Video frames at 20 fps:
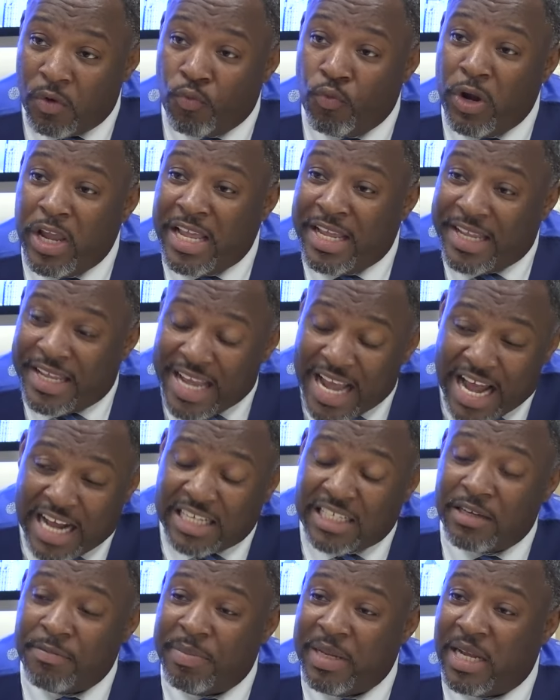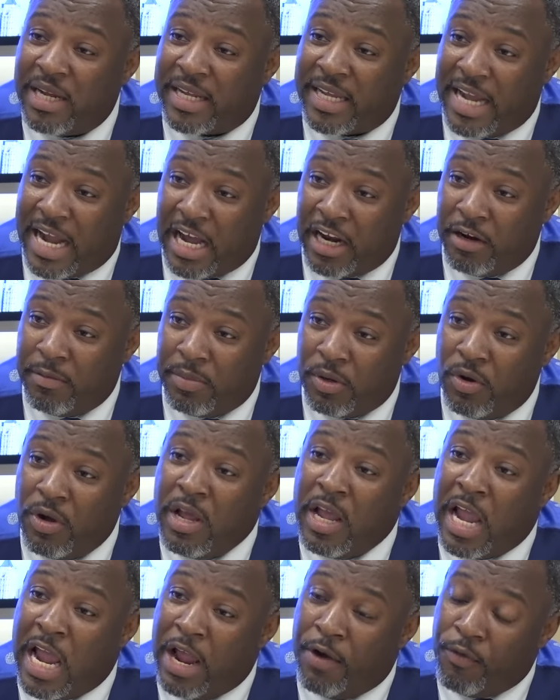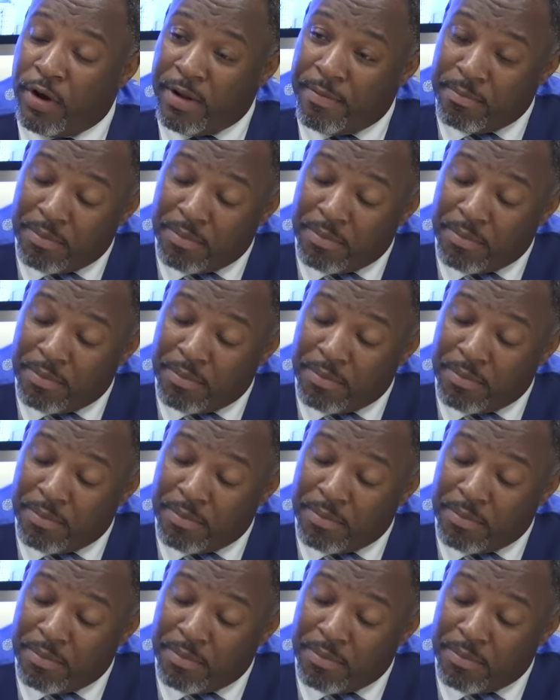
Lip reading: We got to be accountable and we